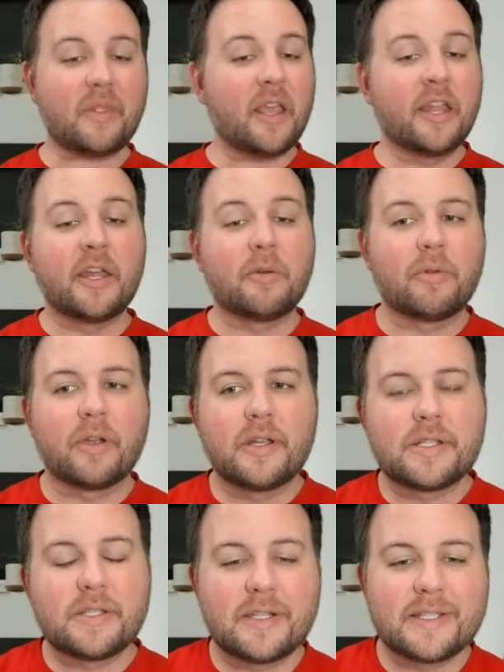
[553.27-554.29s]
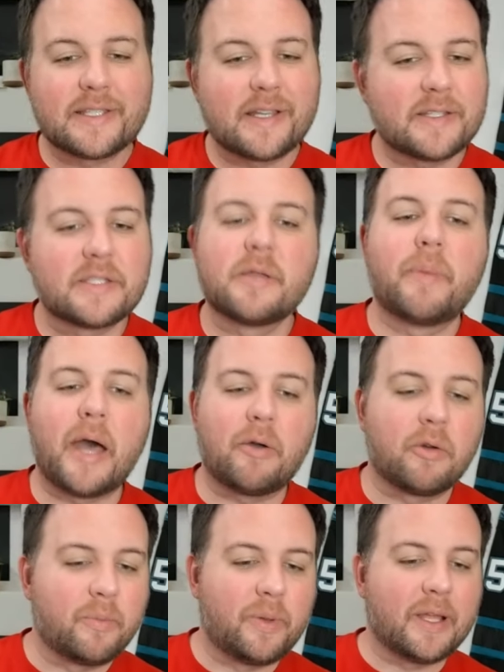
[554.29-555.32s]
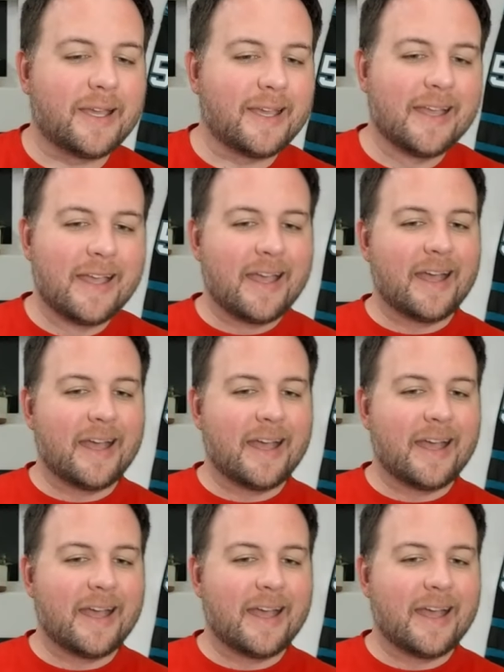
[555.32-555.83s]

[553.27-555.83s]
And then we're going to discuss the power play,